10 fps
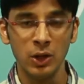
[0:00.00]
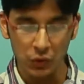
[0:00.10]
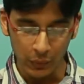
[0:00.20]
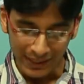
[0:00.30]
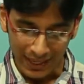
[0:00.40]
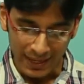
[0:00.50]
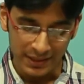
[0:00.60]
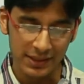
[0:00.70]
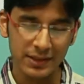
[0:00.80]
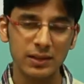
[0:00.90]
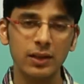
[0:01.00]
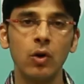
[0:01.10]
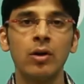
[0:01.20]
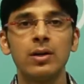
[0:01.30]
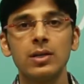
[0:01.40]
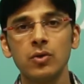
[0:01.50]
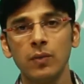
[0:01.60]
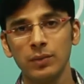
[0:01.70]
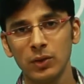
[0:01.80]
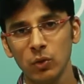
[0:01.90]
So we can adjust the contrast
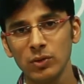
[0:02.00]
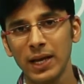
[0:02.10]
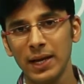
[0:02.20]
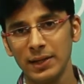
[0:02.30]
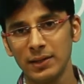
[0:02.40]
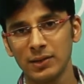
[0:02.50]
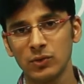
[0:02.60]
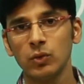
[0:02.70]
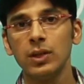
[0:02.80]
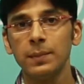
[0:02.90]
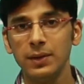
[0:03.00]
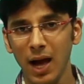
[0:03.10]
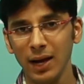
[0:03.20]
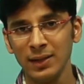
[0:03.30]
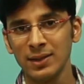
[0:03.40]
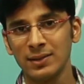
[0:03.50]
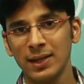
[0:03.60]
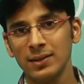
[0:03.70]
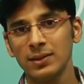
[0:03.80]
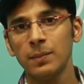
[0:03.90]
of those characters. So the darkness,
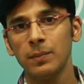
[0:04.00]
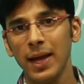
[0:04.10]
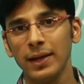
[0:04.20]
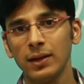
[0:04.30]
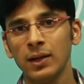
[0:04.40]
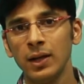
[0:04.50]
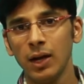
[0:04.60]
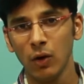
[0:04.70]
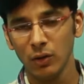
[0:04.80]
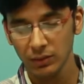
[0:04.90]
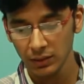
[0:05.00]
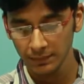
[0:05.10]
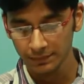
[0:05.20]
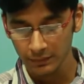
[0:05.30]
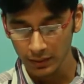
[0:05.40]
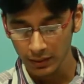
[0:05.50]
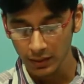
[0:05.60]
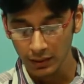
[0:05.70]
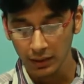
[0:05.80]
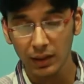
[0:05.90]
that is the black or the
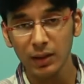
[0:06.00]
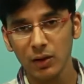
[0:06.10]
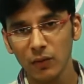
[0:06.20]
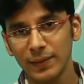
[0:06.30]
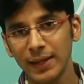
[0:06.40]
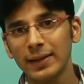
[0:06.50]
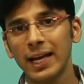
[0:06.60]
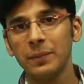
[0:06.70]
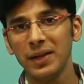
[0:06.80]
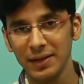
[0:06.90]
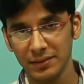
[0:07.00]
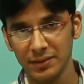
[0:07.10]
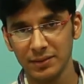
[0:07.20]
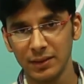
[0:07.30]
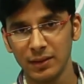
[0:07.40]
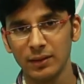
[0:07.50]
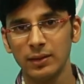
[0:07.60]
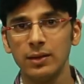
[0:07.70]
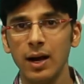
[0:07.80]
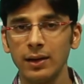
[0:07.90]
color of that, can be adjusted.
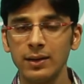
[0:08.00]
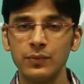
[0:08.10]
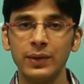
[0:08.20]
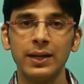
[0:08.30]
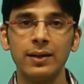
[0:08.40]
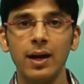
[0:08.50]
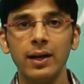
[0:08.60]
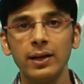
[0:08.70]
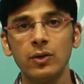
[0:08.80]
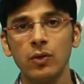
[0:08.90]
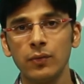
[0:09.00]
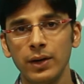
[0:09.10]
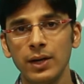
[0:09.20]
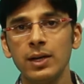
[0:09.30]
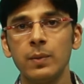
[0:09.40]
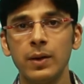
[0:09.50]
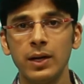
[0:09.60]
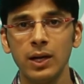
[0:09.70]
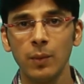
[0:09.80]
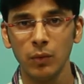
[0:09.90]
The darkness we can dark it or fade it
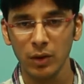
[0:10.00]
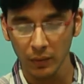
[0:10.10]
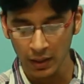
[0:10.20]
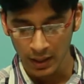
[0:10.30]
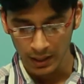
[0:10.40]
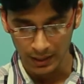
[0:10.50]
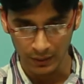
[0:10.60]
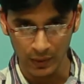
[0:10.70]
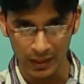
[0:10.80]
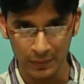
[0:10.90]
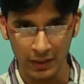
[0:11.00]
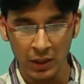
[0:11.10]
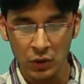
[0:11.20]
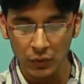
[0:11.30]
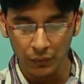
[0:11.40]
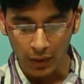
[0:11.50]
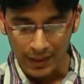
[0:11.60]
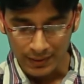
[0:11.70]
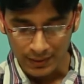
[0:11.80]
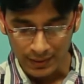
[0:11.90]
depending upon our requirement. So for
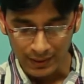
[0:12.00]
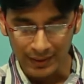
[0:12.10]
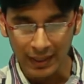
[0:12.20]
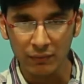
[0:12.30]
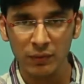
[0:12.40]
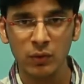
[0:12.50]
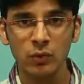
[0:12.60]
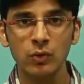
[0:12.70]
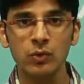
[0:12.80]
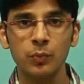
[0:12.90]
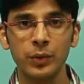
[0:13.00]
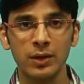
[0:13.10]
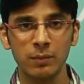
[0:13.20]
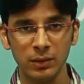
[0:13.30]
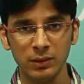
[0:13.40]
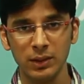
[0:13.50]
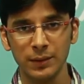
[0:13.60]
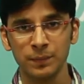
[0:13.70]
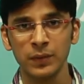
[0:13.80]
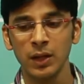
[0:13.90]
adjusting that we have to use pin number 3.
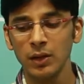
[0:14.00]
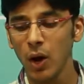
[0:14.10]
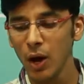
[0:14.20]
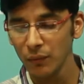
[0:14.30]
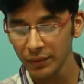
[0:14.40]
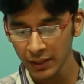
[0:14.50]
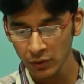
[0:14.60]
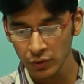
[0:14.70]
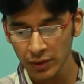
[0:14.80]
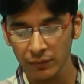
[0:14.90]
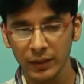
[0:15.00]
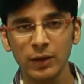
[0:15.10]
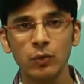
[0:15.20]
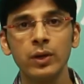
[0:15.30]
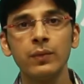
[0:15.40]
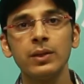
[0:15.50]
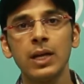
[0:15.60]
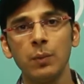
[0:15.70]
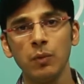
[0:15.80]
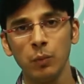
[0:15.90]
Now how we can do it? We can do it with the
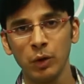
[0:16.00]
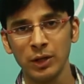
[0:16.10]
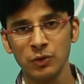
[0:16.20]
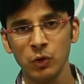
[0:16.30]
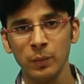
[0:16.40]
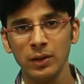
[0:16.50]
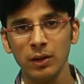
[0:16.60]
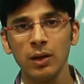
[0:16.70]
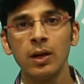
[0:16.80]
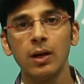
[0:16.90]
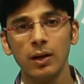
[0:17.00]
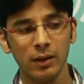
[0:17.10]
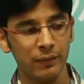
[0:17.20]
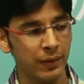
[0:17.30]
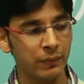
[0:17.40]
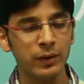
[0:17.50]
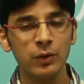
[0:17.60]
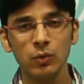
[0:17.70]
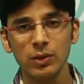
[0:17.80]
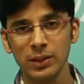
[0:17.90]
help of potentiometer. When
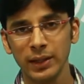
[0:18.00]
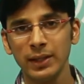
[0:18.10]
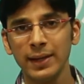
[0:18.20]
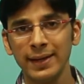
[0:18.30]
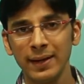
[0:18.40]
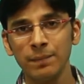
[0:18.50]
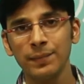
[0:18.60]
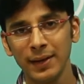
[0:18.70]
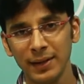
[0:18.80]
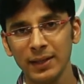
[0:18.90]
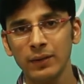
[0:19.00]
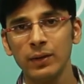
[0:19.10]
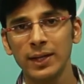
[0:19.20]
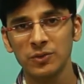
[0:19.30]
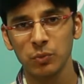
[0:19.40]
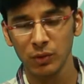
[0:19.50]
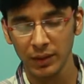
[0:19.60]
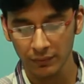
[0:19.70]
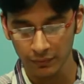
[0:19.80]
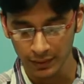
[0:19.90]
we'll do the circuit diagram, at that time we'll explore
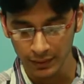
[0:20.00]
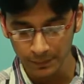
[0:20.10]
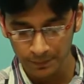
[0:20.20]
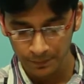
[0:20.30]
it further.